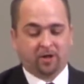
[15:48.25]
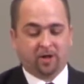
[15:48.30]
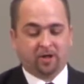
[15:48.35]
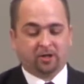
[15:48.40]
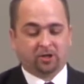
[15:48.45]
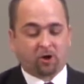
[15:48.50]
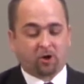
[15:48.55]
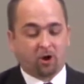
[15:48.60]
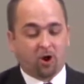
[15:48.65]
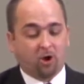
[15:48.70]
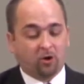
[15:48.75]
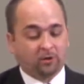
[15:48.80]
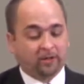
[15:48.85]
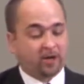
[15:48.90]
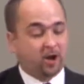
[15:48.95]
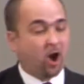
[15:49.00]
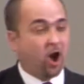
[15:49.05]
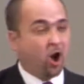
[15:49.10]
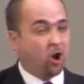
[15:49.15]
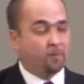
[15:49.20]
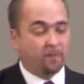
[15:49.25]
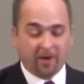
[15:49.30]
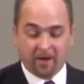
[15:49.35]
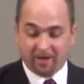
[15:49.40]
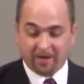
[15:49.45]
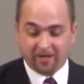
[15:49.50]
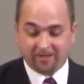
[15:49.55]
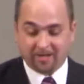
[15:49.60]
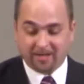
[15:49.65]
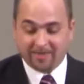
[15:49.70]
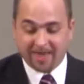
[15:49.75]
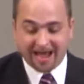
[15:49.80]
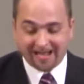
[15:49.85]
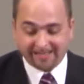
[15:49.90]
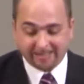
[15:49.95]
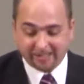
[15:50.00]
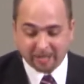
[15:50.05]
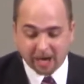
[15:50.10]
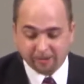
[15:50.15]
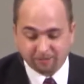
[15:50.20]
So our only hope is in that
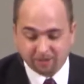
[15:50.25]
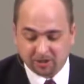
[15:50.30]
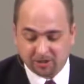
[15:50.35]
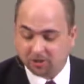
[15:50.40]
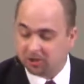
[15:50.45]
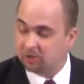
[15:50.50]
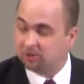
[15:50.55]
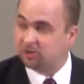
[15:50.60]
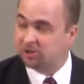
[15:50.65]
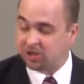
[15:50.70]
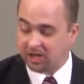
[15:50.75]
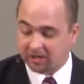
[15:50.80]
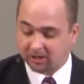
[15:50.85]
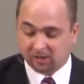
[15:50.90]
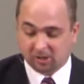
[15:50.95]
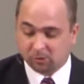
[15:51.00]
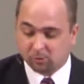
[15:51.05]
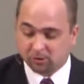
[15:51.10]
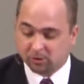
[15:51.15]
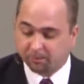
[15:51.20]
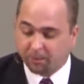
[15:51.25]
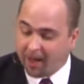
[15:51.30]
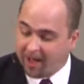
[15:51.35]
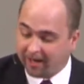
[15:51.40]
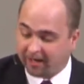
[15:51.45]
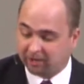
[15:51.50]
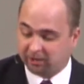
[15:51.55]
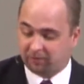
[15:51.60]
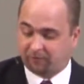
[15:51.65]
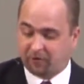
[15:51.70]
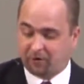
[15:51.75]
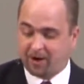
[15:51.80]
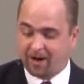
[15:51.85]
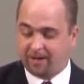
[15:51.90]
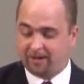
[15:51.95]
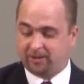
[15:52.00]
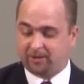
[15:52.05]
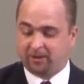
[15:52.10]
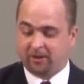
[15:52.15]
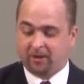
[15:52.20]
substitute. Jesus was punished for
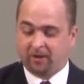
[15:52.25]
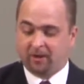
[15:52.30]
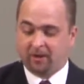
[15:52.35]
us.